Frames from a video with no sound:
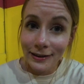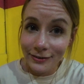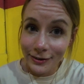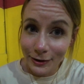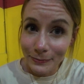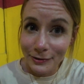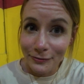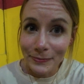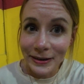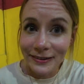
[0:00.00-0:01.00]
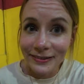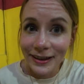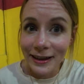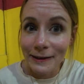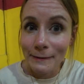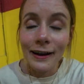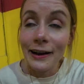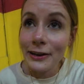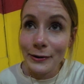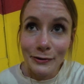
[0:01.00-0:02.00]
actually can't believe we managed that.
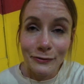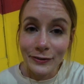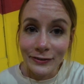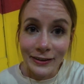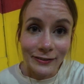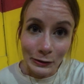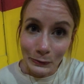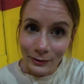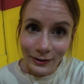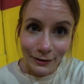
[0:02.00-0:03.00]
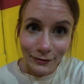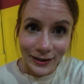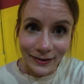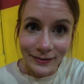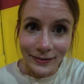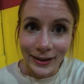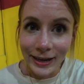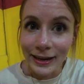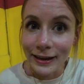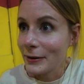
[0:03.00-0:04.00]
I know everyone says that all we do in our videos is
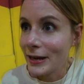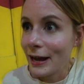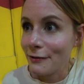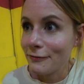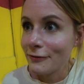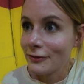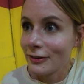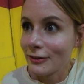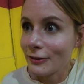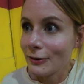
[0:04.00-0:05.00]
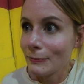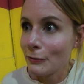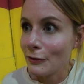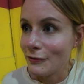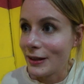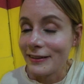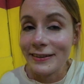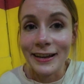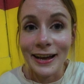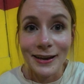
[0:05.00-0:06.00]
eat. We have just gone and proved that
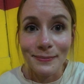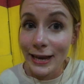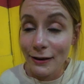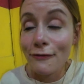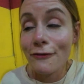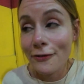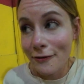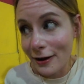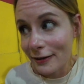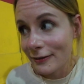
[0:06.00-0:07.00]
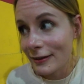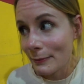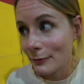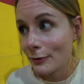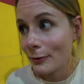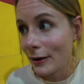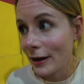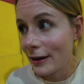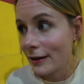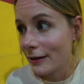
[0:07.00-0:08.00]
today. Even for us, that was
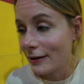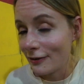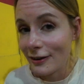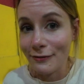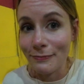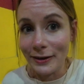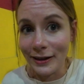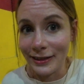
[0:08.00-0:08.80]
quite an achievement, I